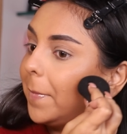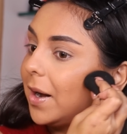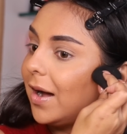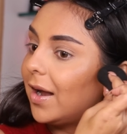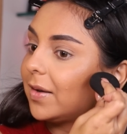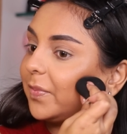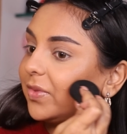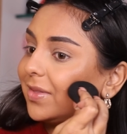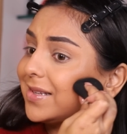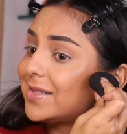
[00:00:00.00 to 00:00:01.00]
but
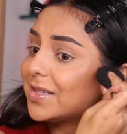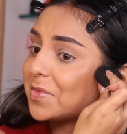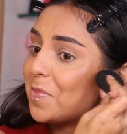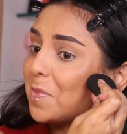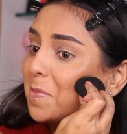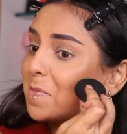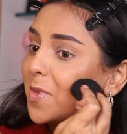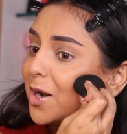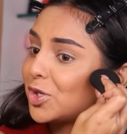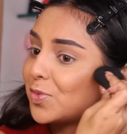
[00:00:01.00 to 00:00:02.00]
this is
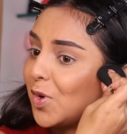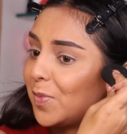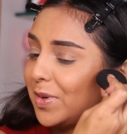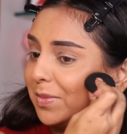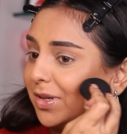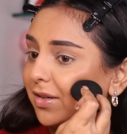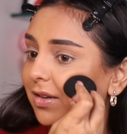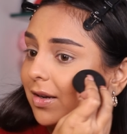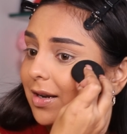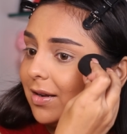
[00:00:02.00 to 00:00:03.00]
much more
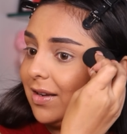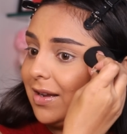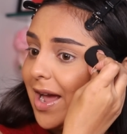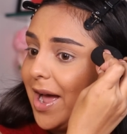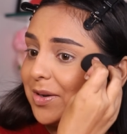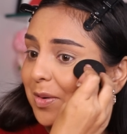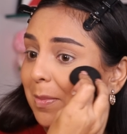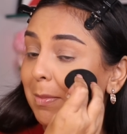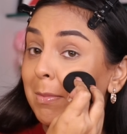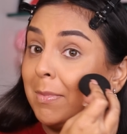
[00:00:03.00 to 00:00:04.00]
pigmented at a
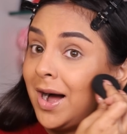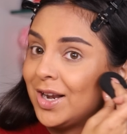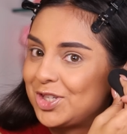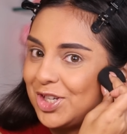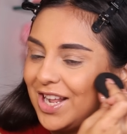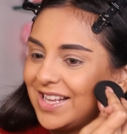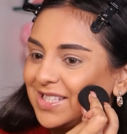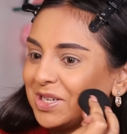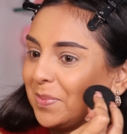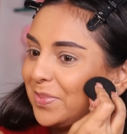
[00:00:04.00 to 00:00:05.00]
much
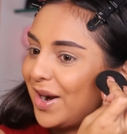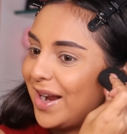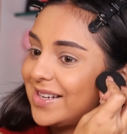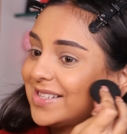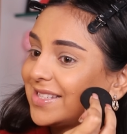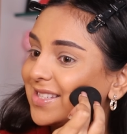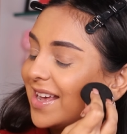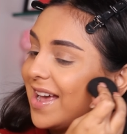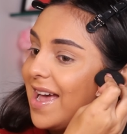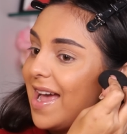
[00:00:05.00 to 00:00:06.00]
lesser price.
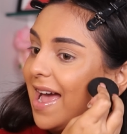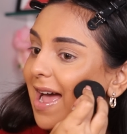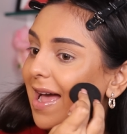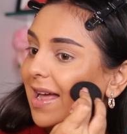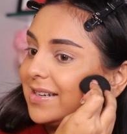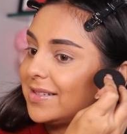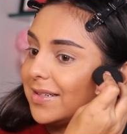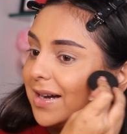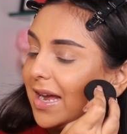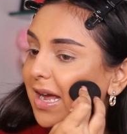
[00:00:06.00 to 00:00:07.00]
And
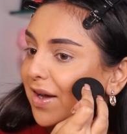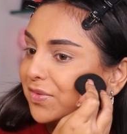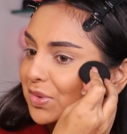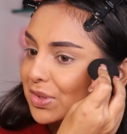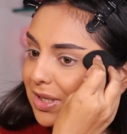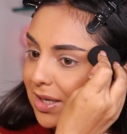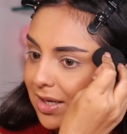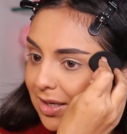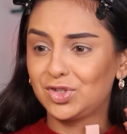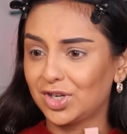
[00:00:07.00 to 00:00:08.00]
uh, I have to
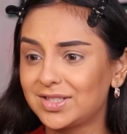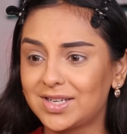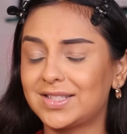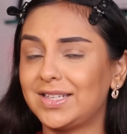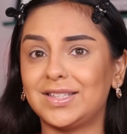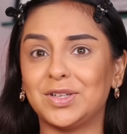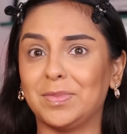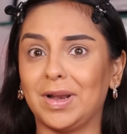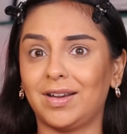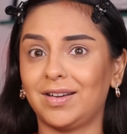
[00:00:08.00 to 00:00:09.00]
say, just as easy to
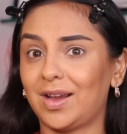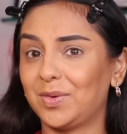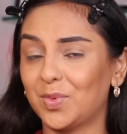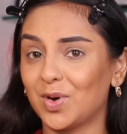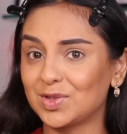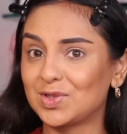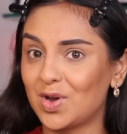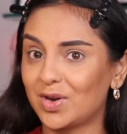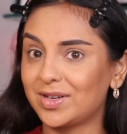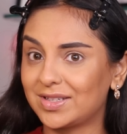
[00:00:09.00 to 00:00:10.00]
blend. I was
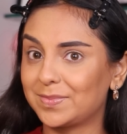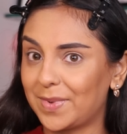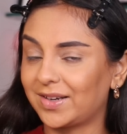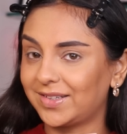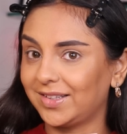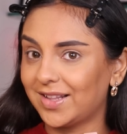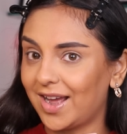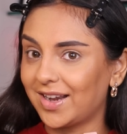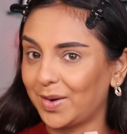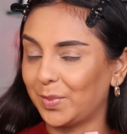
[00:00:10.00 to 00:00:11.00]
not expecting
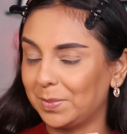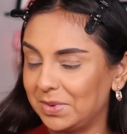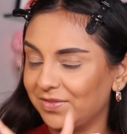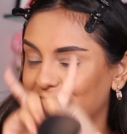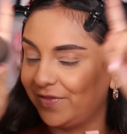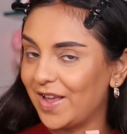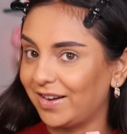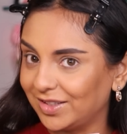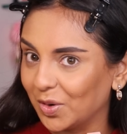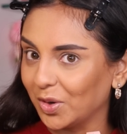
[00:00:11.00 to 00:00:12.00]
that, I will be
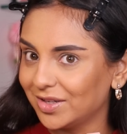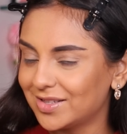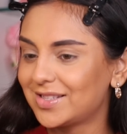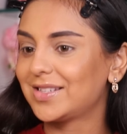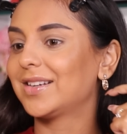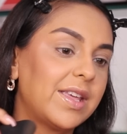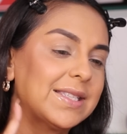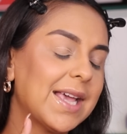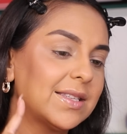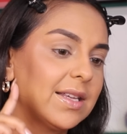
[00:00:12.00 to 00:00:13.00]
very honest.
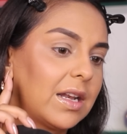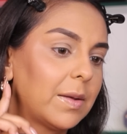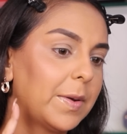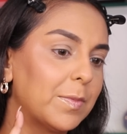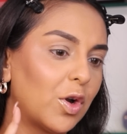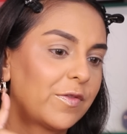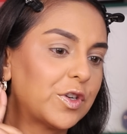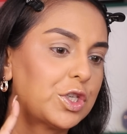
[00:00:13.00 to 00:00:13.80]
This has a little bit more of a